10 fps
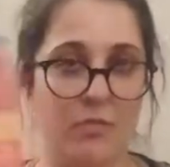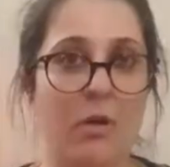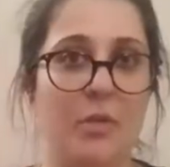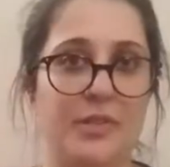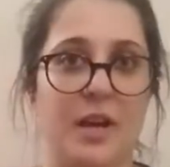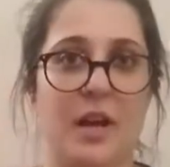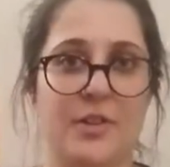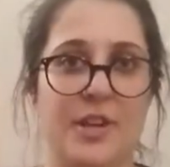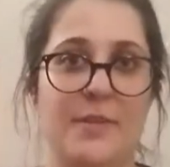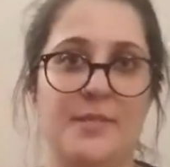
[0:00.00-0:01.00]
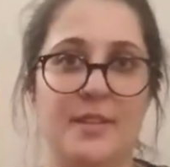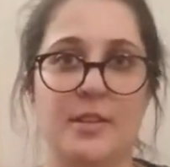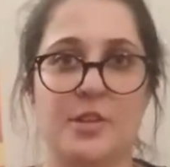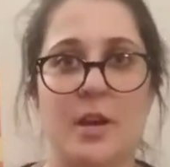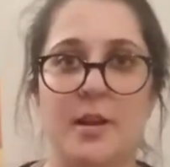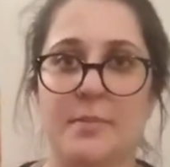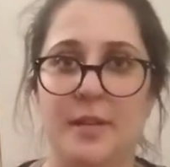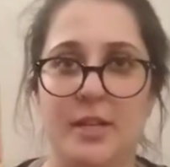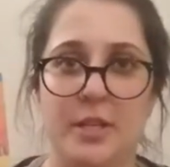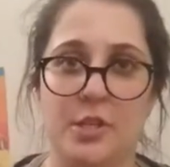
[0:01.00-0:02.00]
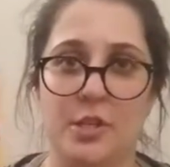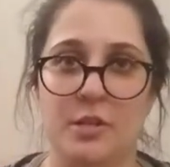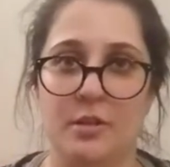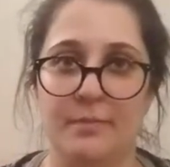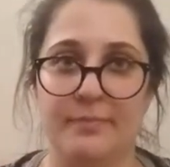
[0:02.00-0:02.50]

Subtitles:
Roald Dahl, James and the Giant Peach.